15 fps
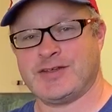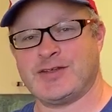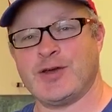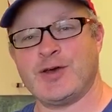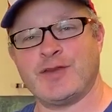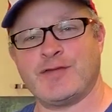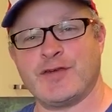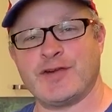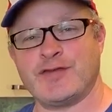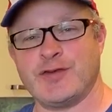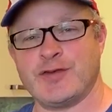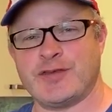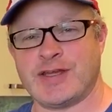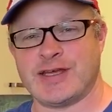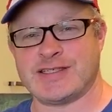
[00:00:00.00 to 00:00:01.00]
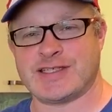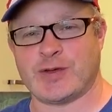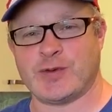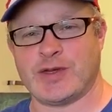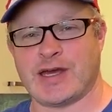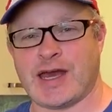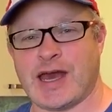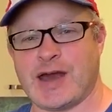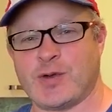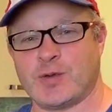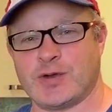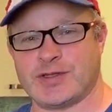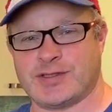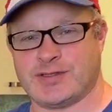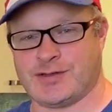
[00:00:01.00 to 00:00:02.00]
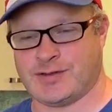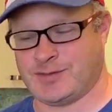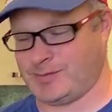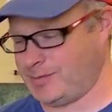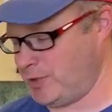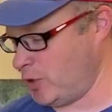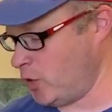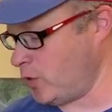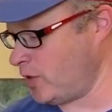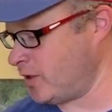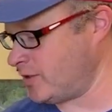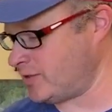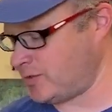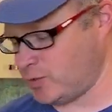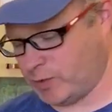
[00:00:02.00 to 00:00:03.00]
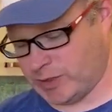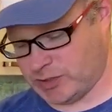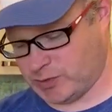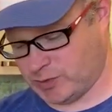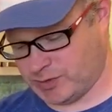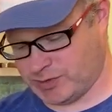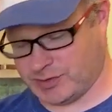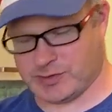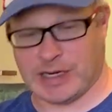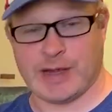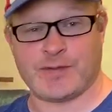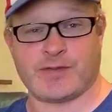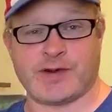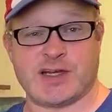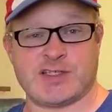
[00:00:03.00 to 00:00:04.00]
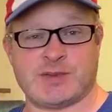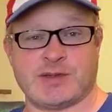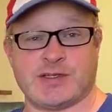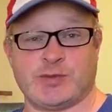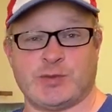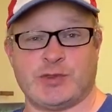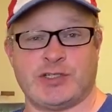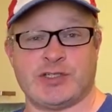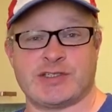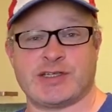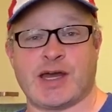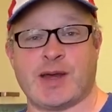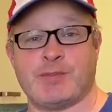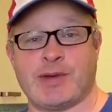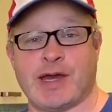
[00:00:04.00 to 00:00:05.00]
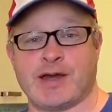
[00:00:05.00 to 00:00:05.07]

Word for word: So the first few things that we got were some yogurts, which was great for us because we just got